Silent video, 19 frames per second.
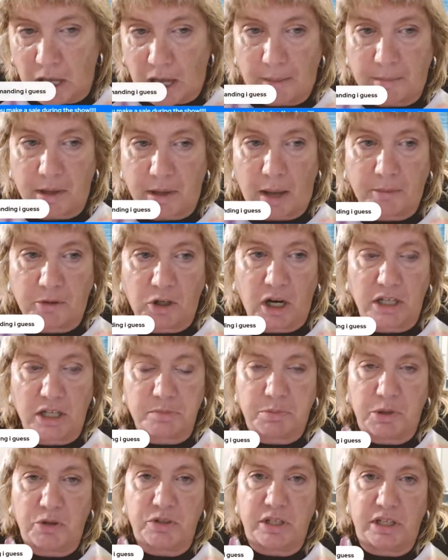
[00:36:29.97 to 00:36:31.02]
I'm, I'm
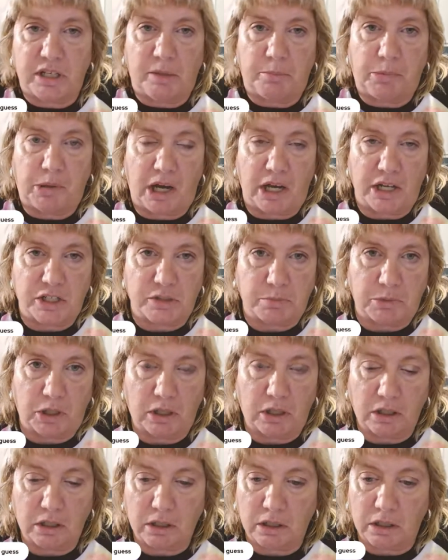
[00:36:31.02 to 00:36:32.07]
cross-posting to
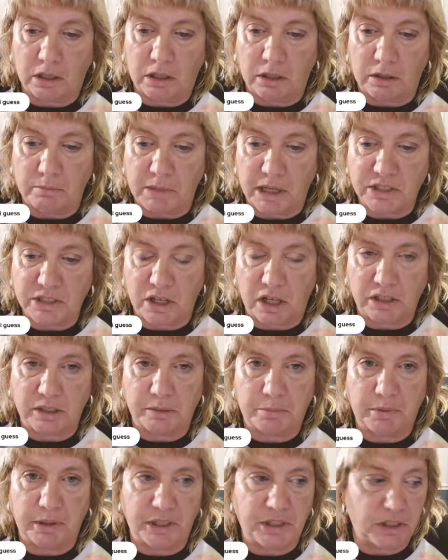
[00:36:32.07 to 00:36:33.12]
Poshmark. Um, I talked to
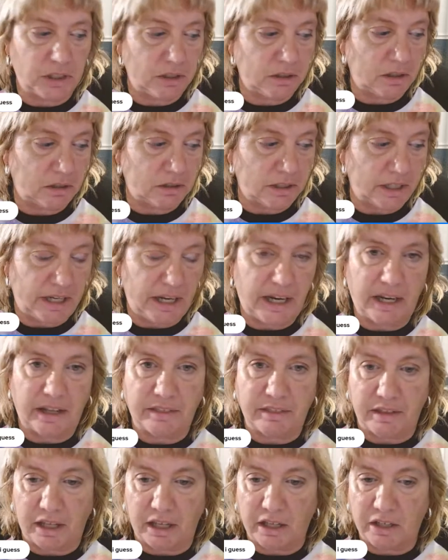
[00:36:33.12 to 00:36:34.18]
Bridget today, I
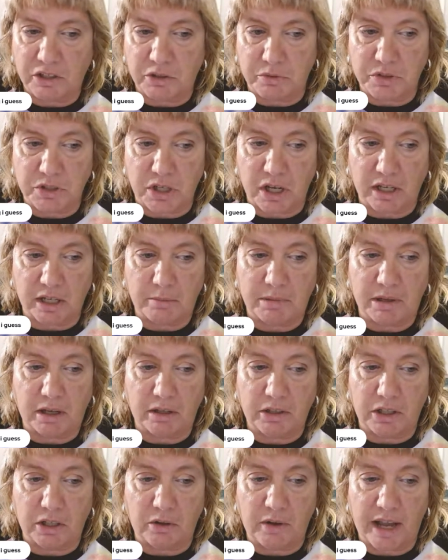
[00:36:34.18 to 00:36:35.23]
think. She was talking
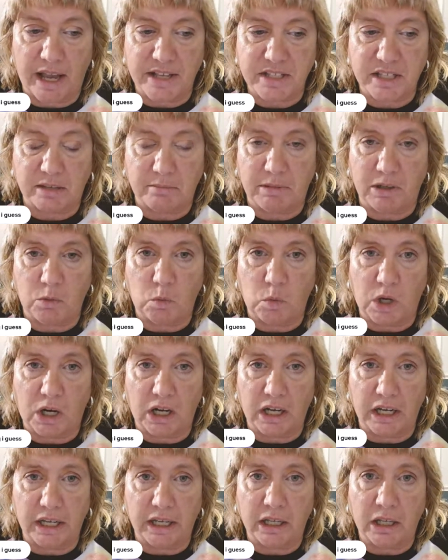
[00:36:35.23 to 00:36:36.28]
about, you know, asking me
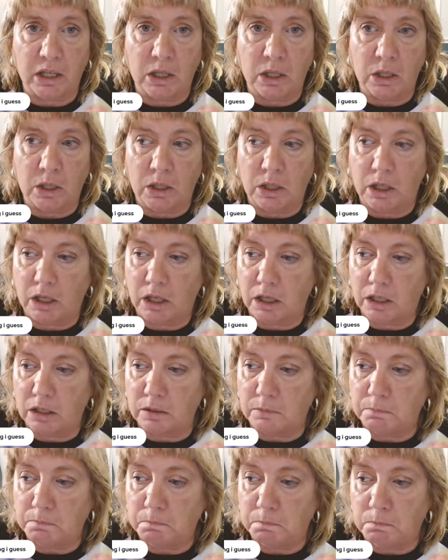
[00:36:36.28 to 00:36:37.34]
why,
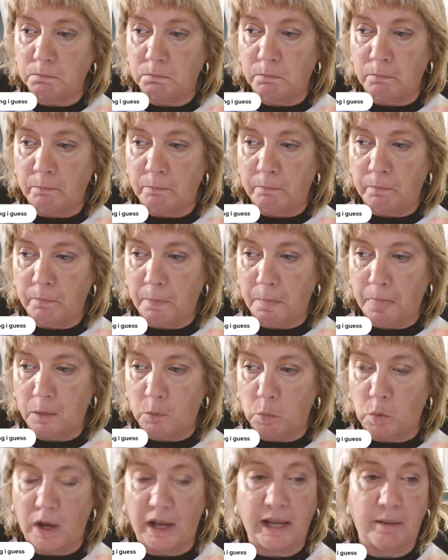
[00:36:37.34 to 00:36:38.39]
um,
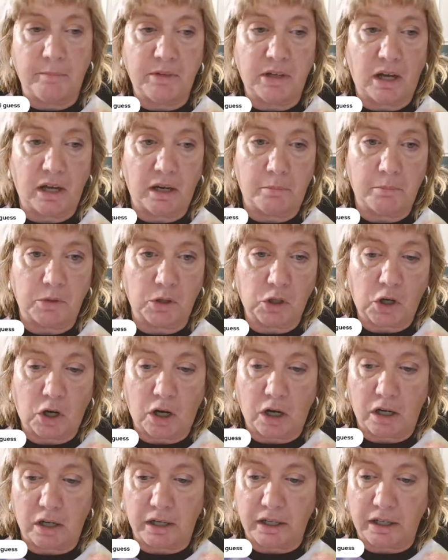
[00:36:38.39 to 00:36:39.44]
why I'm not on
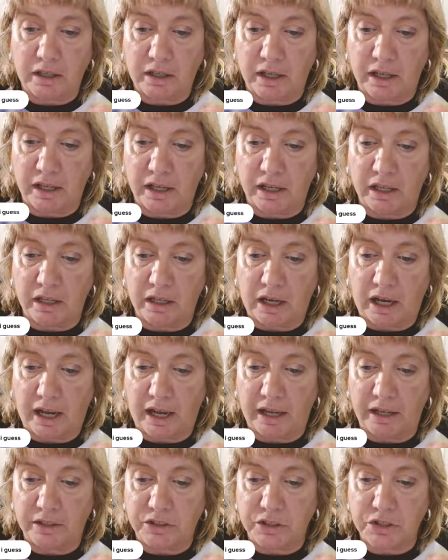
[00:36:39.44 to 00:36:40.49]
Mercari. And
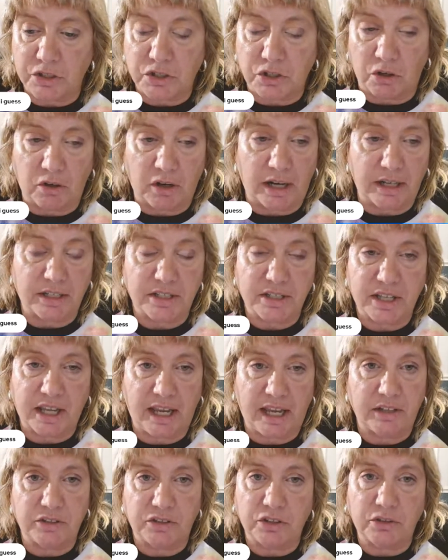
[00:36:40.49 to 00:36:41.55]
I just told her, I just
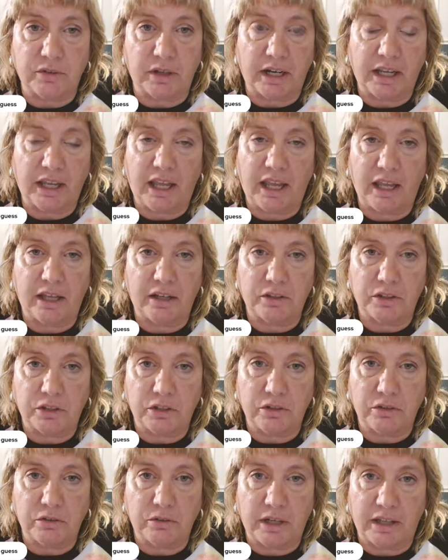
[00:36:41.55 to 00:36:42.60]
can't do it. I can't
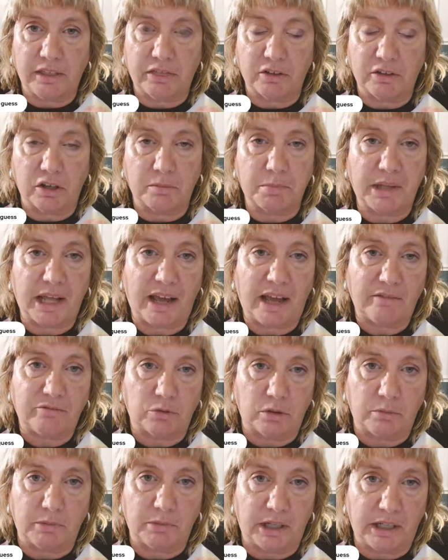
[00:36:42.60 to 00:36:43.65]
do a third
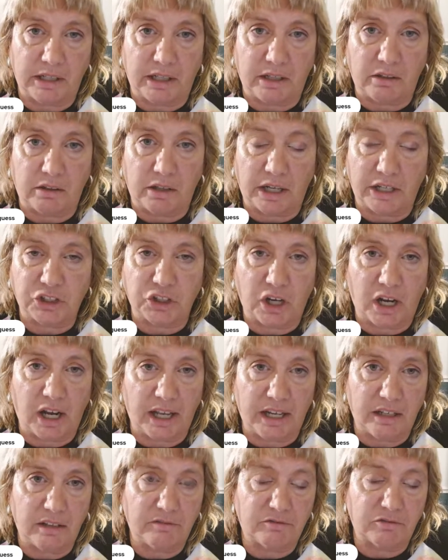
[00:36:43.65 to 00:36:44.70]
platform right now. I
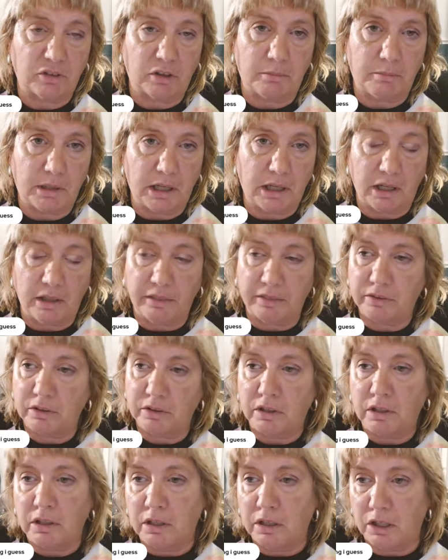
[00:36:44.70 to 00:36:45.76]
tried it for a month.
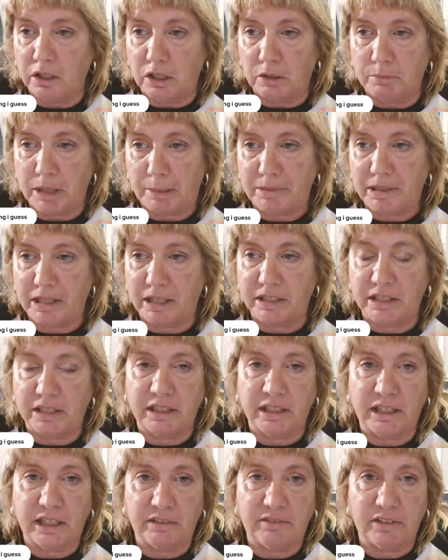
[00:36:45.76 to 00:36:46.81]
You know, maybe I
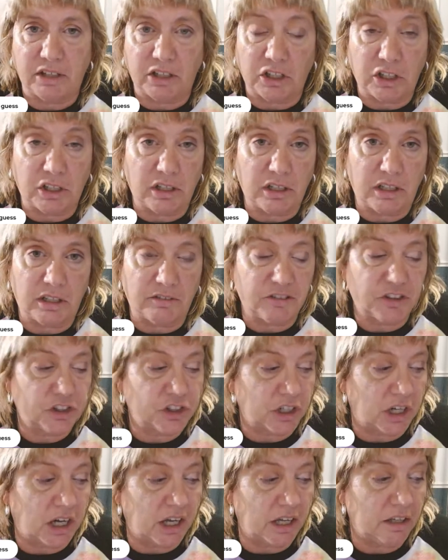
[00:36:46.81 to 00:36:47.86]
didn't give it a good enough
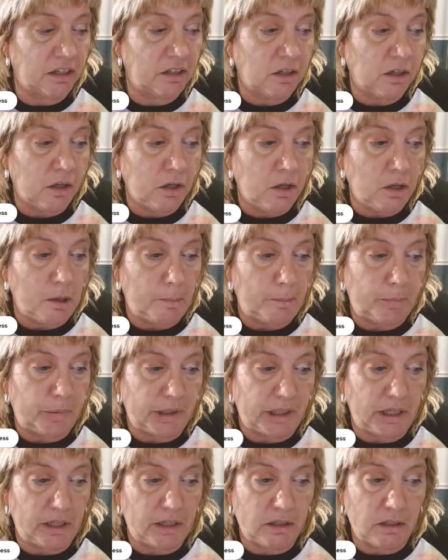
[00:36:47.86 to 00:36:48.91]
shot,
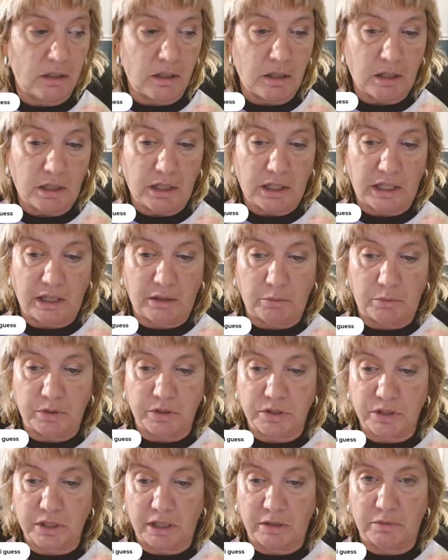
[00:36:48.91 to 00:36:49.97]
but it
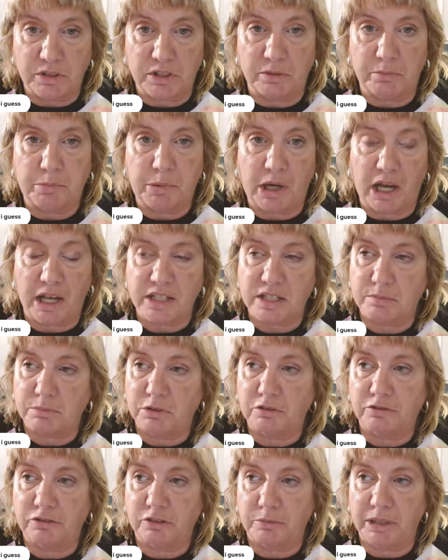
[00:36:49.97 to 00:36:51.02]
was, it was
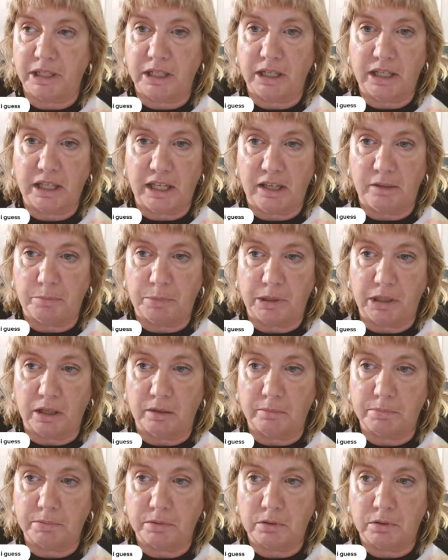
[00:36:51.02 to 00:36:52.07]
impossible for me to keep
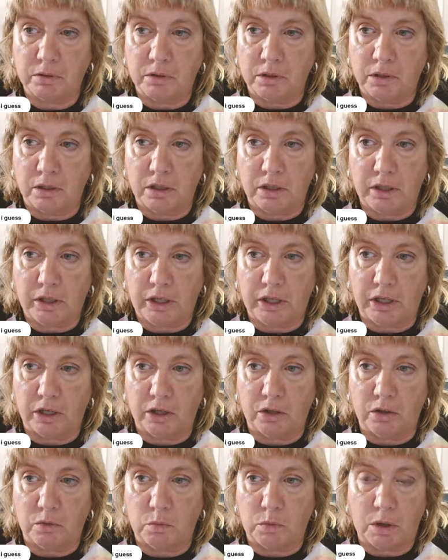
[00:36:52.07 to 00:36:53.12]
up, you
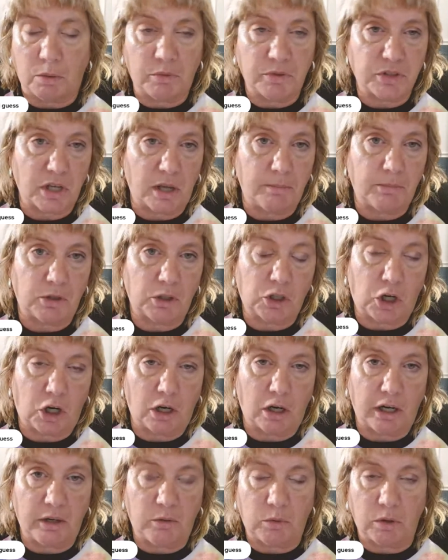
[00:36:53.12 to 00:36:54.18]
know, what was on
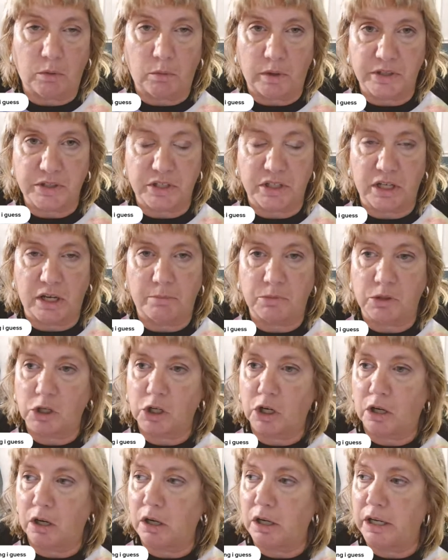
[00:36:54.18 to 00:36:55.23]
Mercari, what wasn't on
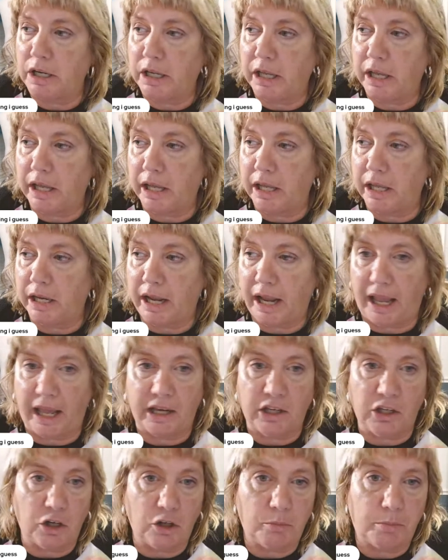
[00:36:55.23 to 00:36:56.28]
Mercari. And I
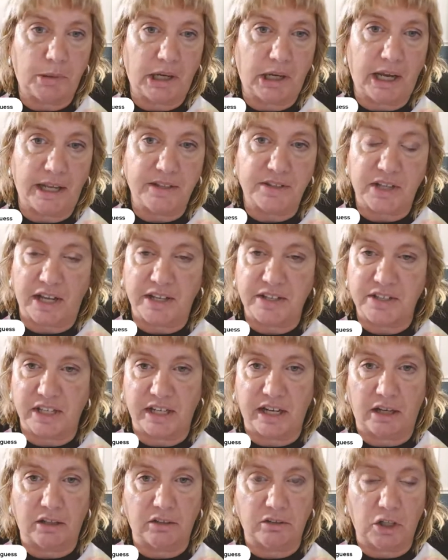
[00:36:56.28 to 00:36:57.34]
had no bites. I
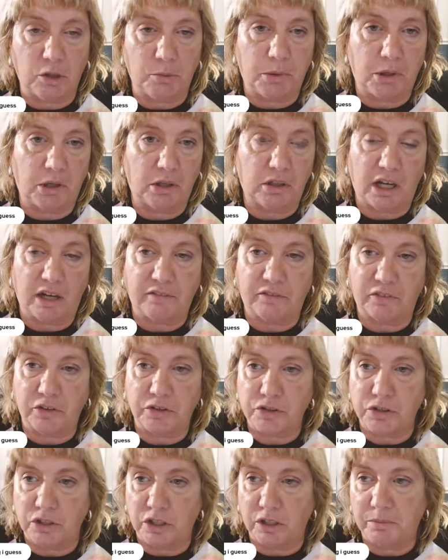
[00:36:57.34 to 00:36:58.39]
sent out lowball
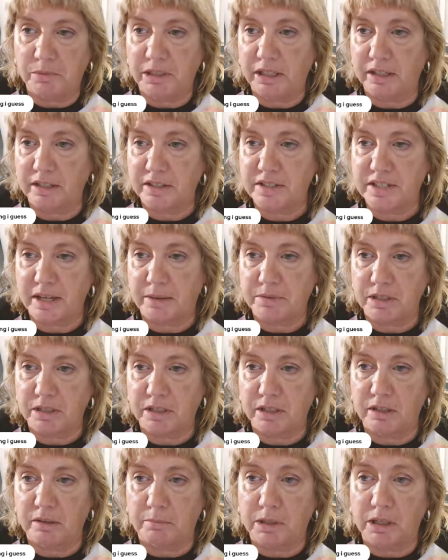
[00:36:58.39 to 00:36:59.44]
offers. Nobody accepted
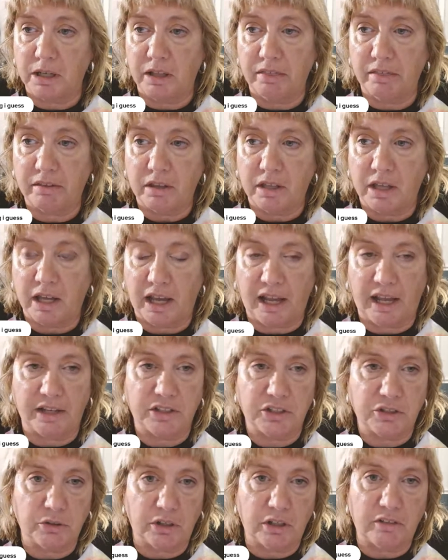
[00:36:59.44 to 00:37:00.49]
in a month. I had
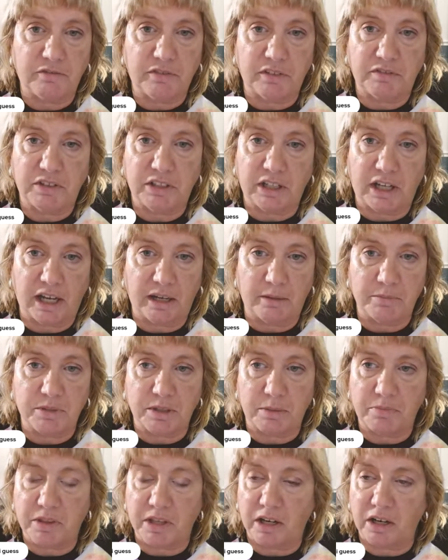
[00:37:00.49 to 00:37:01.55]
two hundred fifty items
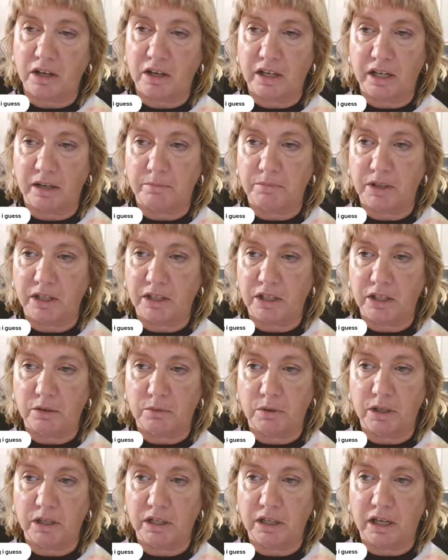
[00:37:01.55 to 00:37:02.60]
up there and I'm like, you know
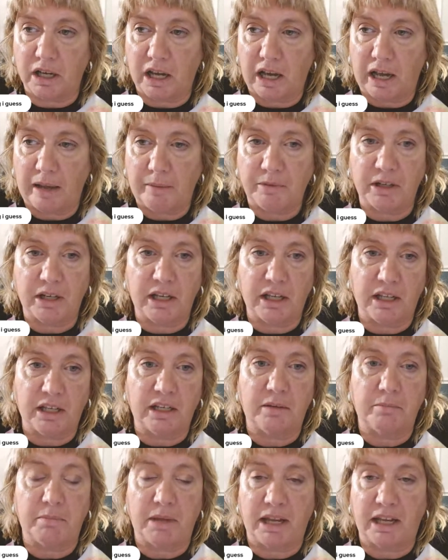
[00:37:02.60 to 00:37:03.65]
what, I'm going to end
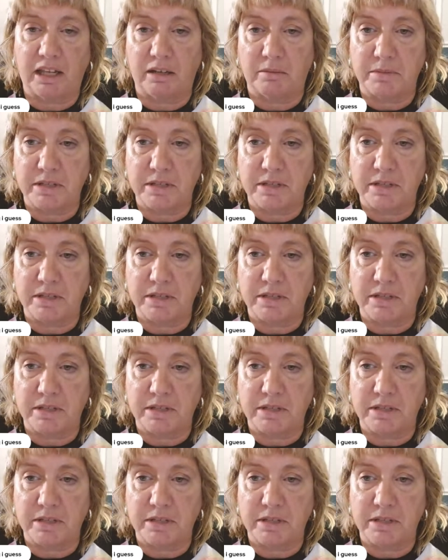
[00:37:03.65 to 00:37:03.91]
up making a